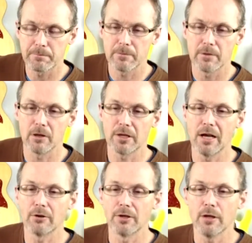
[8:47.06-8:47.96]
I'll
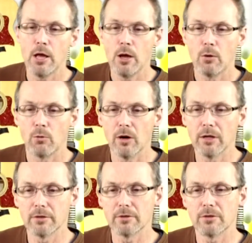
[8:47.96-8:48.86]
count it.
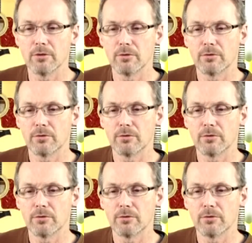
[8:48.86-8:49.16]
1, 2,